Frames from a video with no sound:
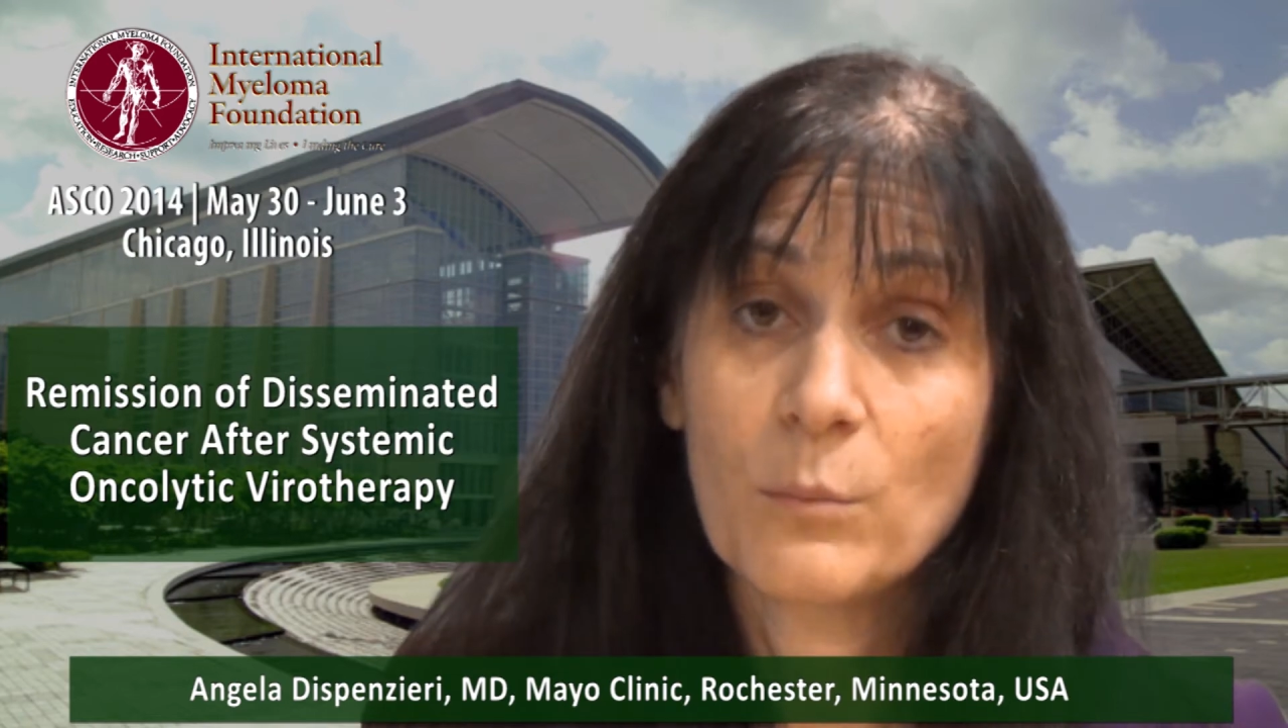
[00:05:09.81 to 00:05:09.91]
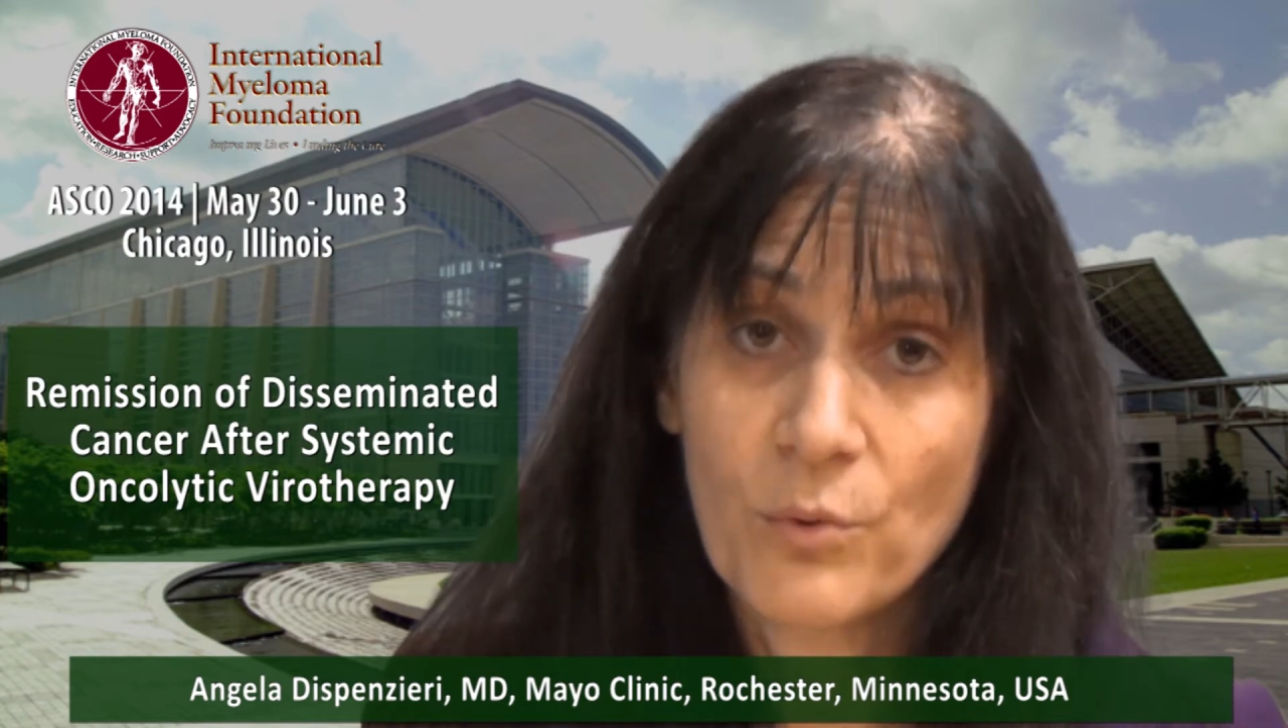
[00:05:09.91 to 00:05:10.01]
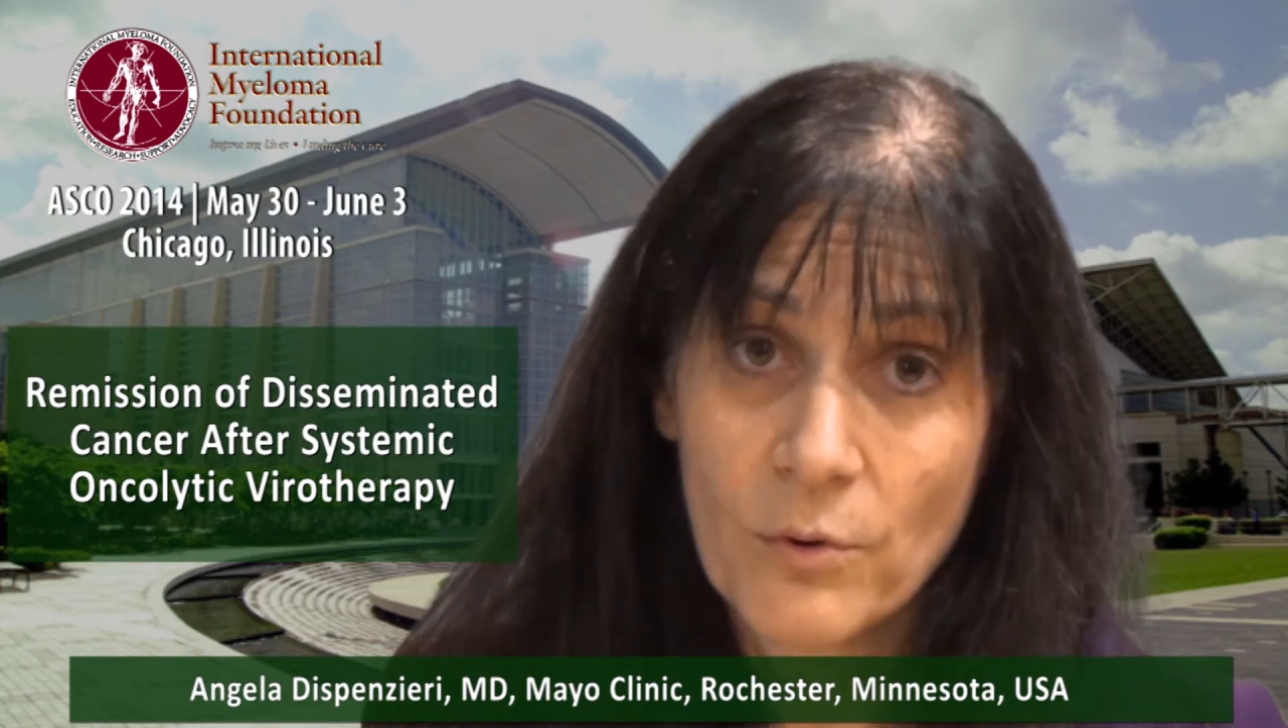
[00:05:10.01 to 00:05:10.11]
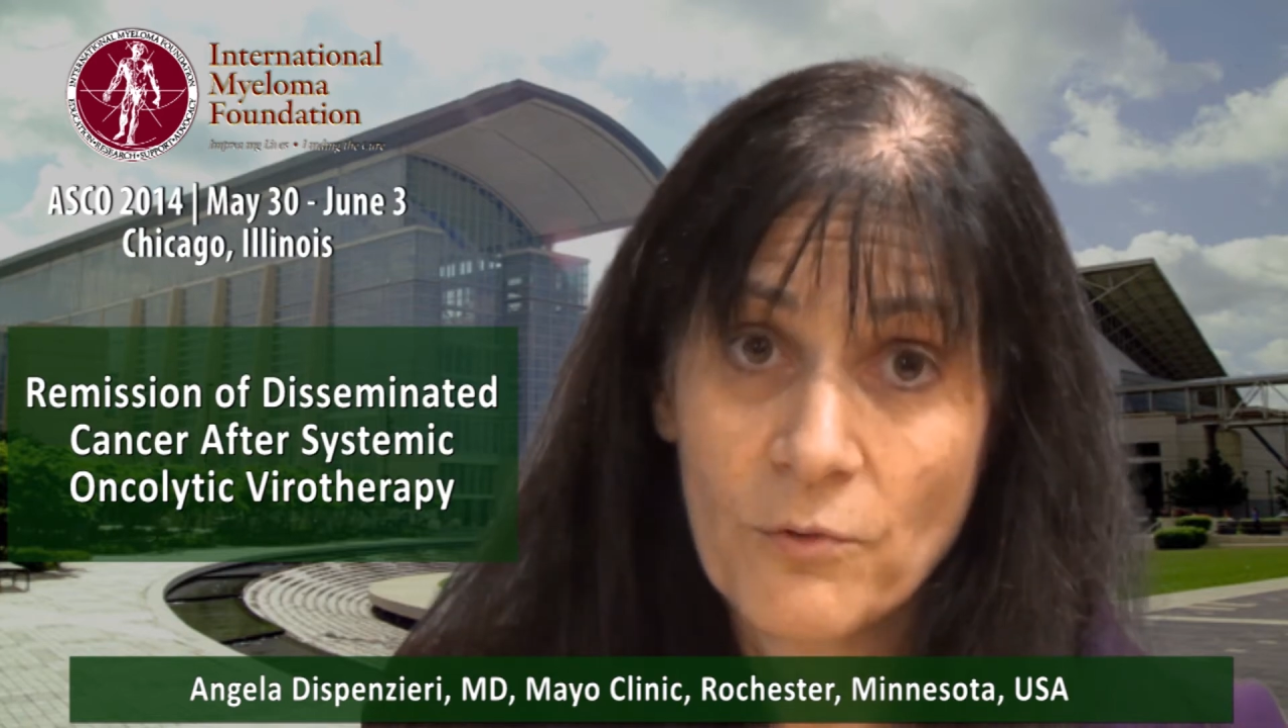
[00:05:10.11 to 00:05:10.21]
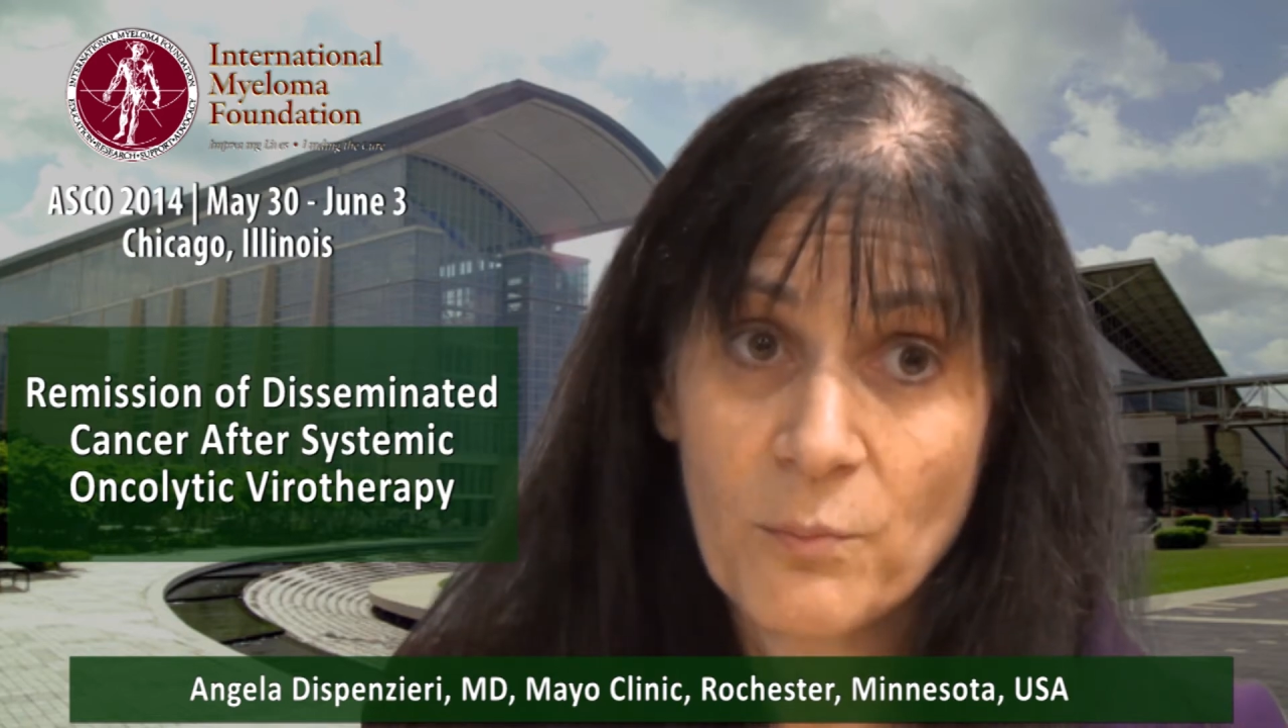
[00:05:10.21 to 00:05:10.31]

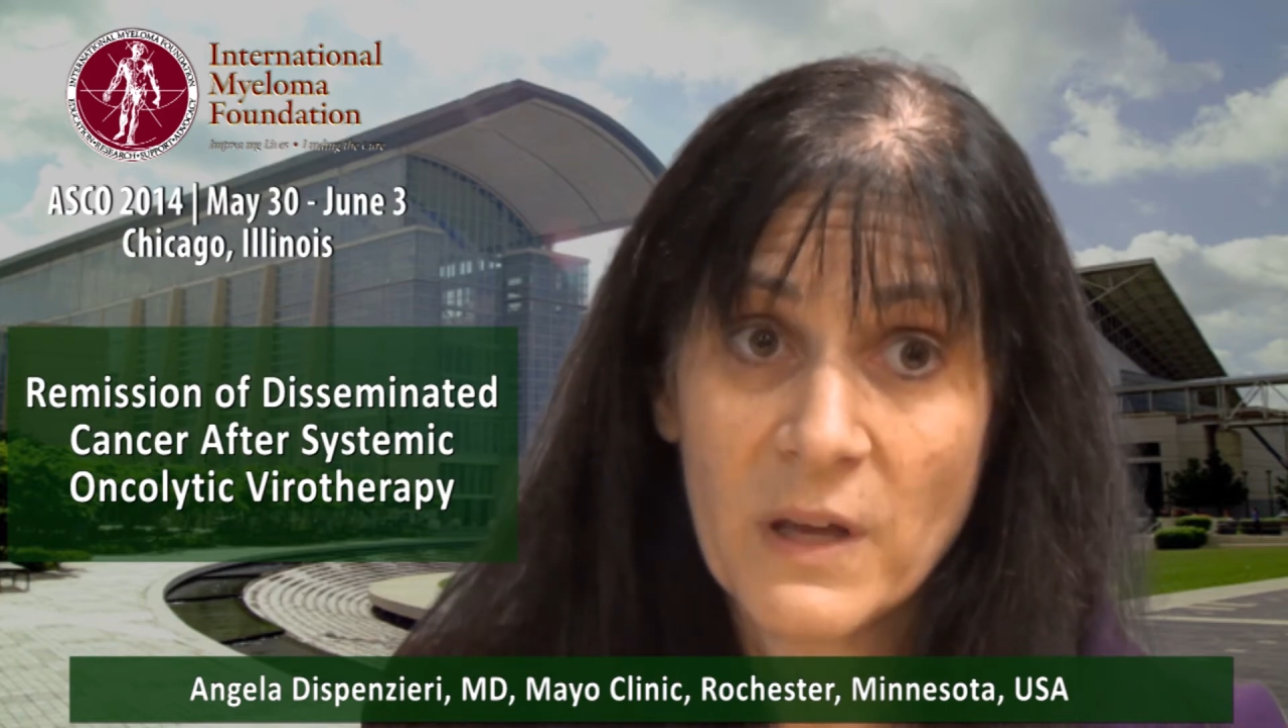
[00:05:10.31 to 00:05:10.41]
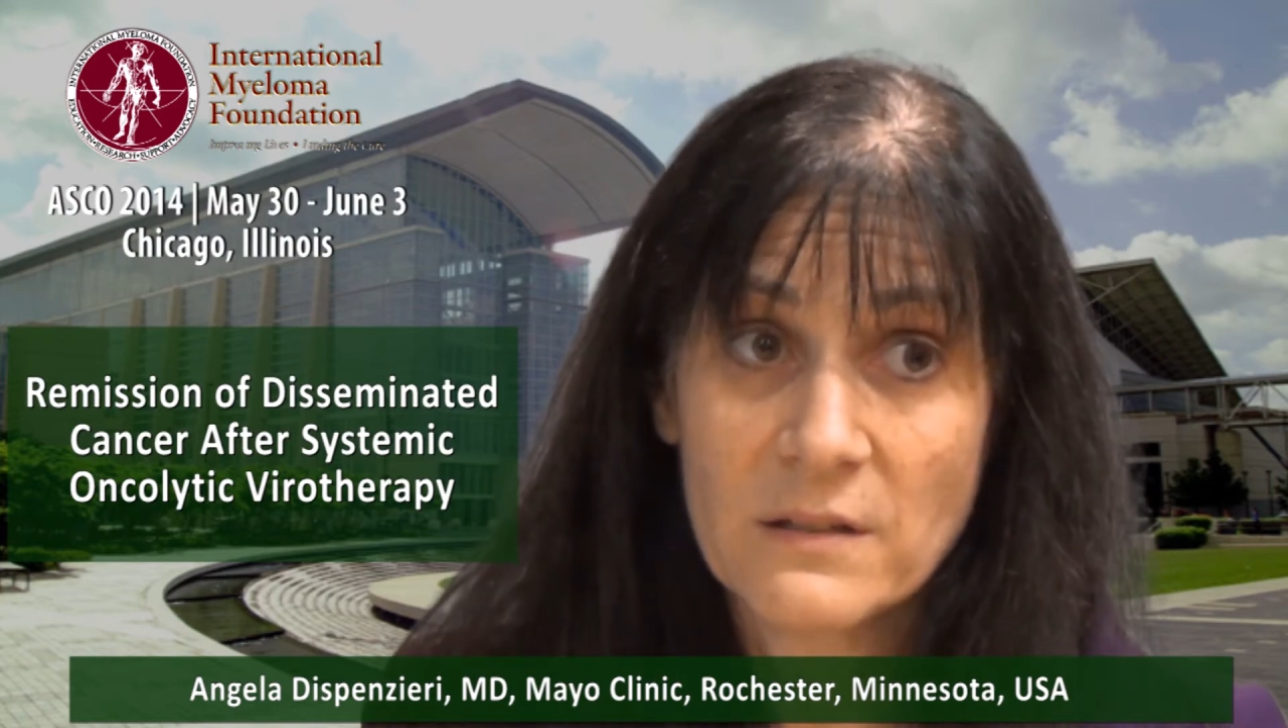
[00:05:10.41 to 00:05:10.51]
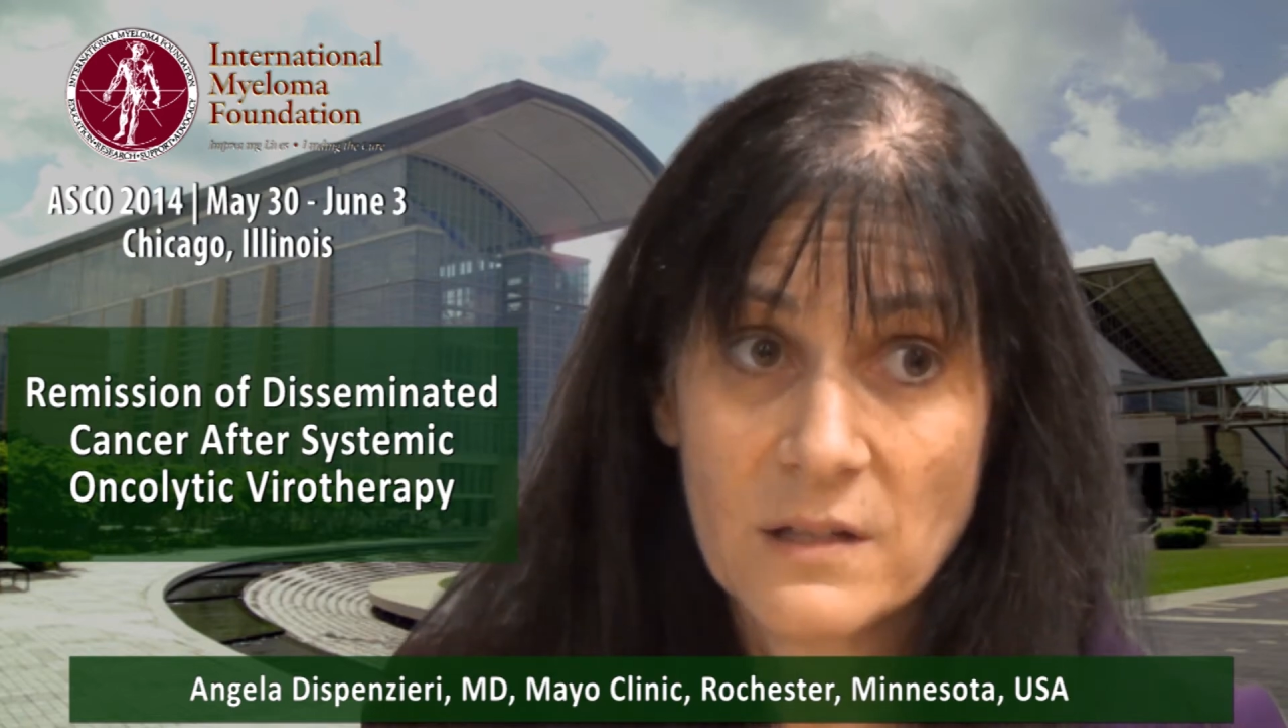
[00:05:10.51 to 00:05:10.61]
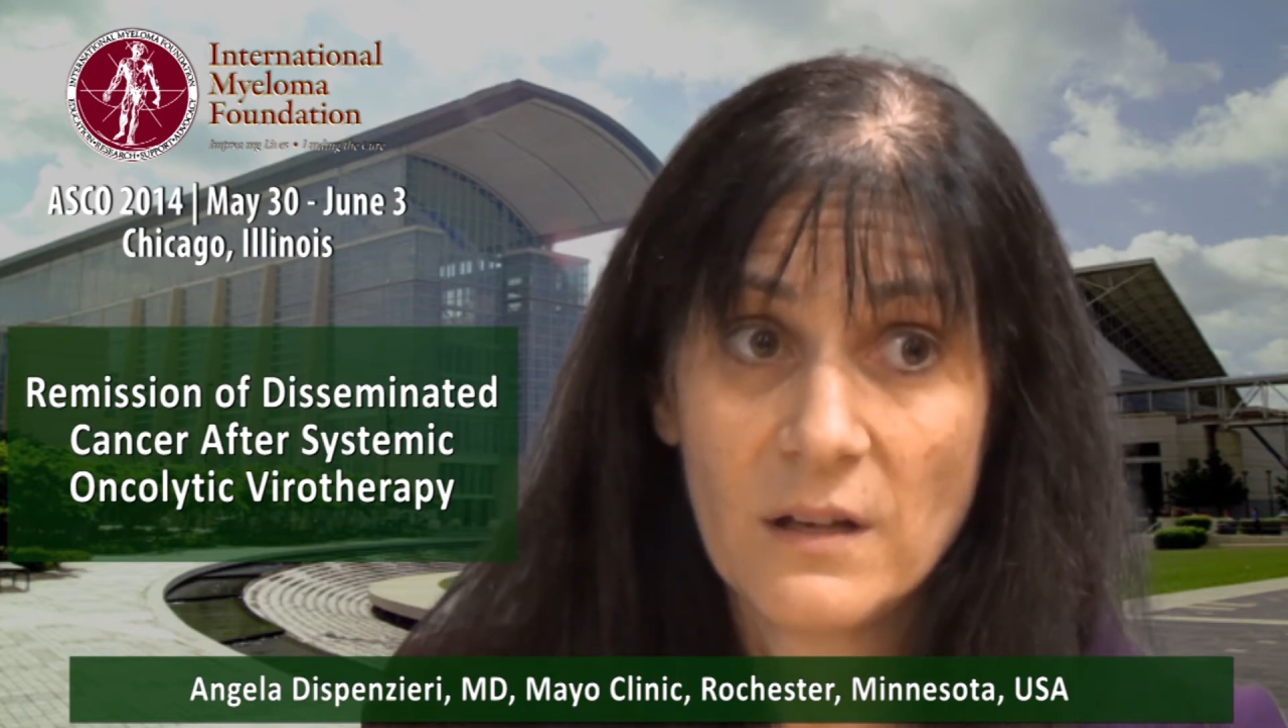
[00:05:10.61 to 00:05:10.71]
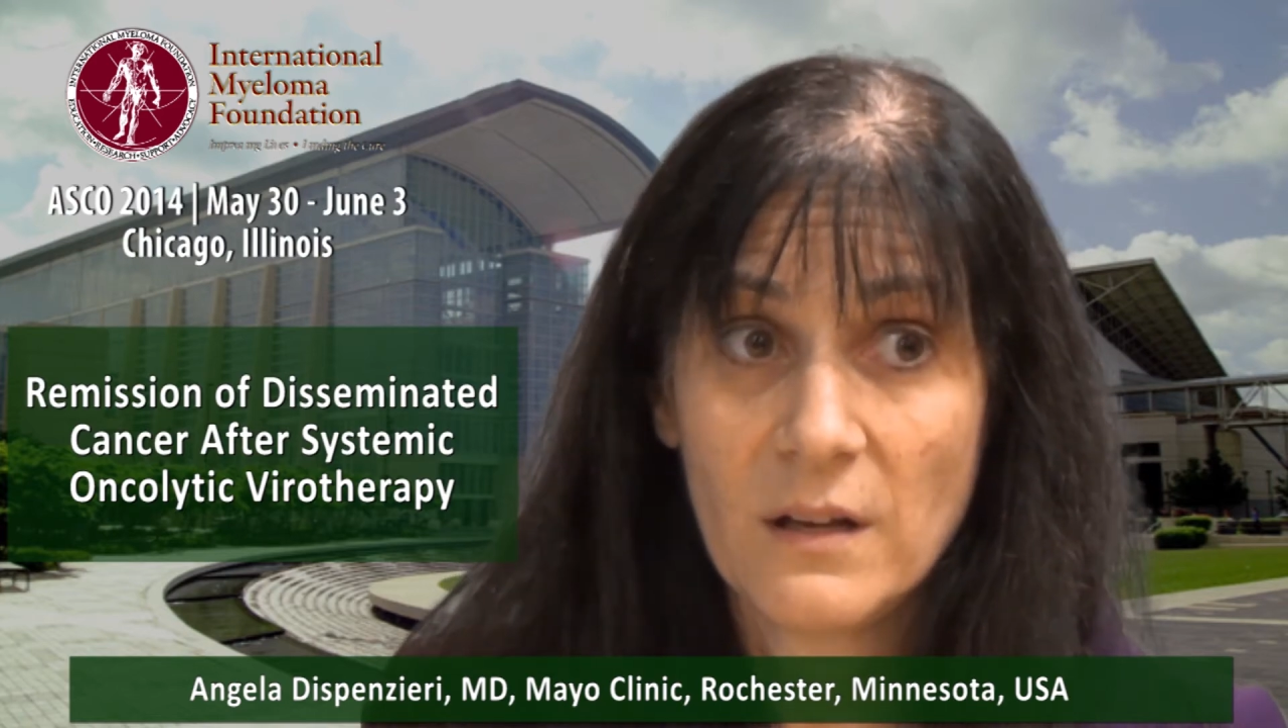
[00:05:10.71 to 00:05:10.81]
improvement